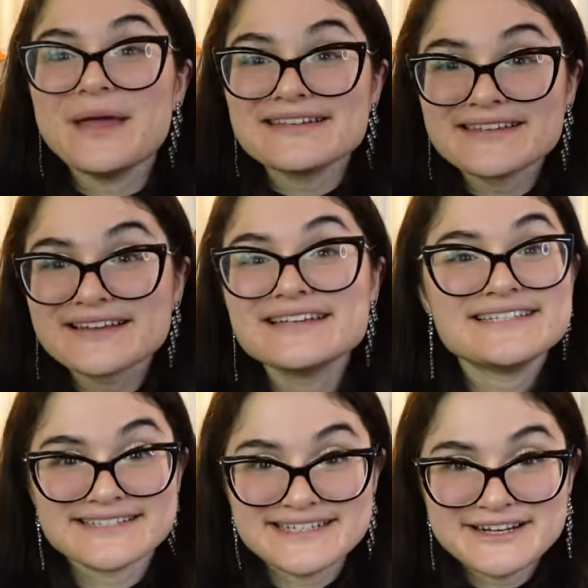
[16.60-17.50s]
Basically,
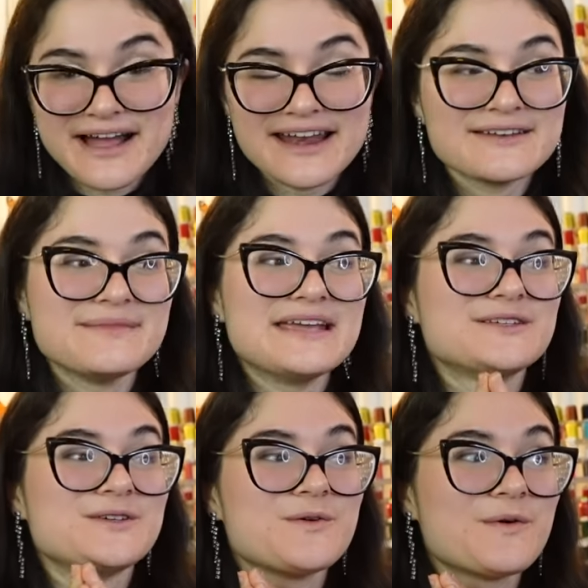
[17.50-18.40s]
Disney invited me
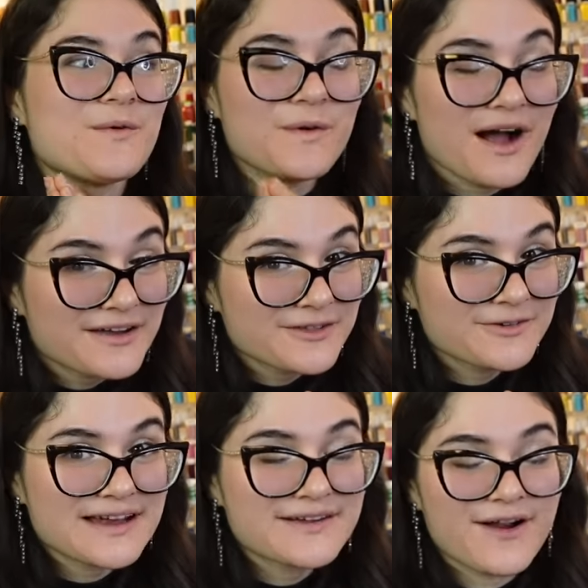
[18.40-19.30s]
to walk the
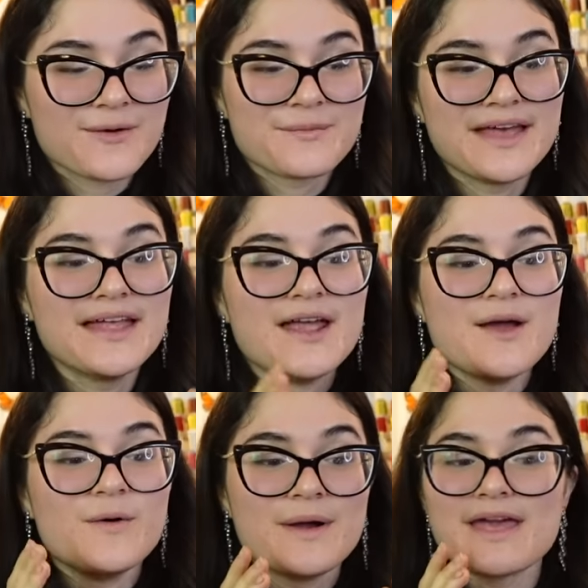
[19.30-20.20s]
red carpet
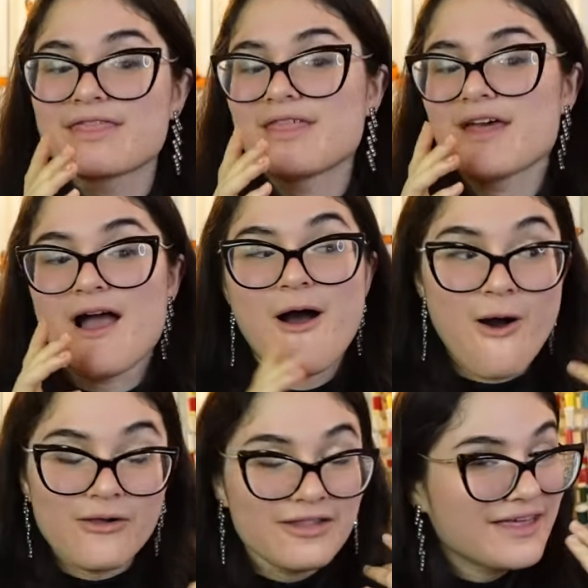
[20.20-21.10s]
with
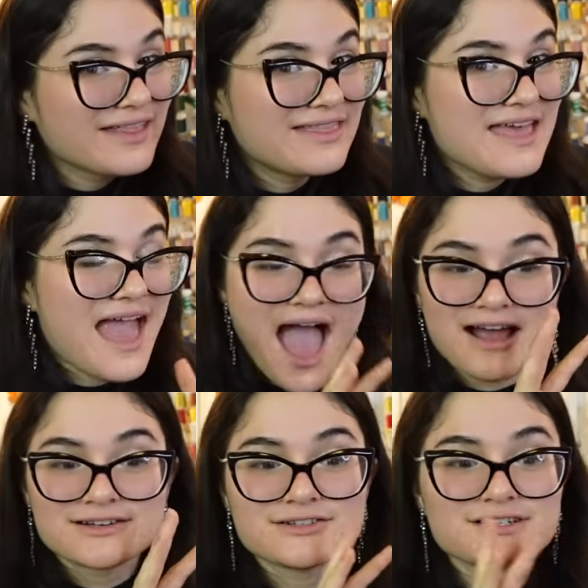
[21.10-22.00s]
all like the
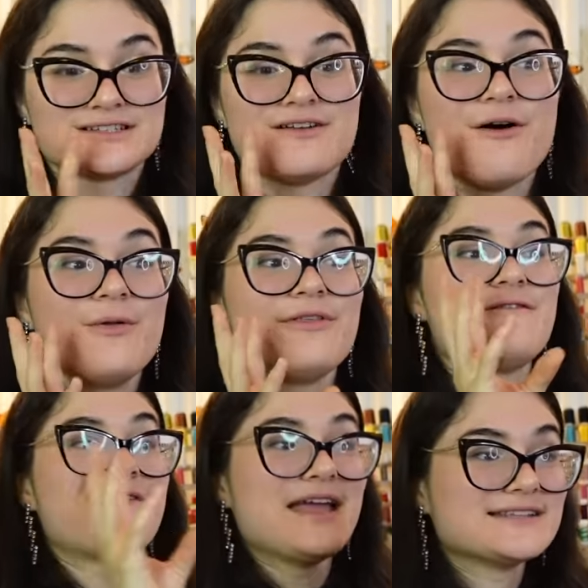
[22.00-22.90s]
actors and all the
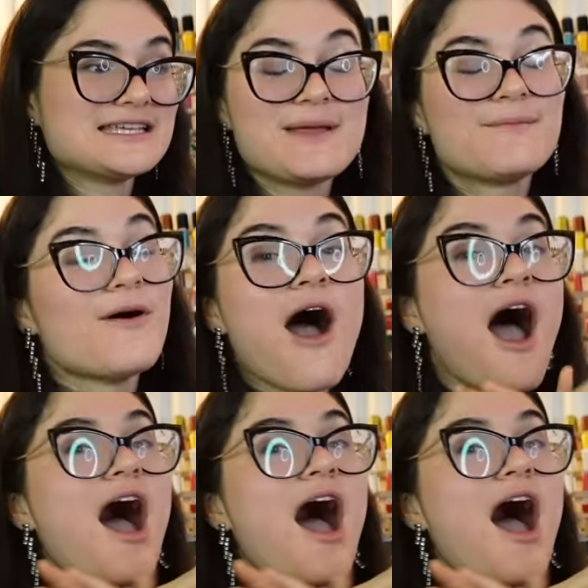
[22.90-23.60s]
fancy people.